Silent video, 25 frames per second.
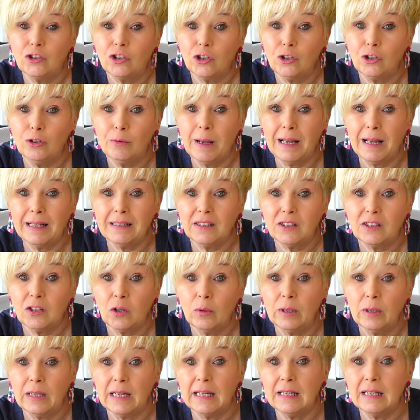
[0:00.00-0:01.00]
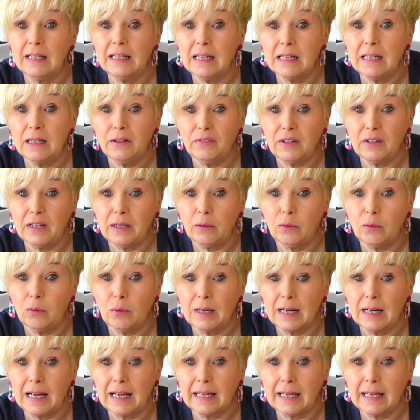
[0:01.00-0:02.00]
do my sewing in the evening
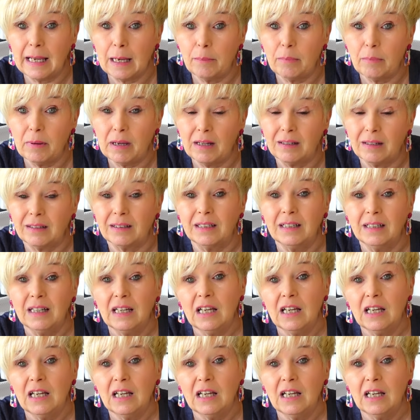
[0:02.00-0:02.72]
when I get back.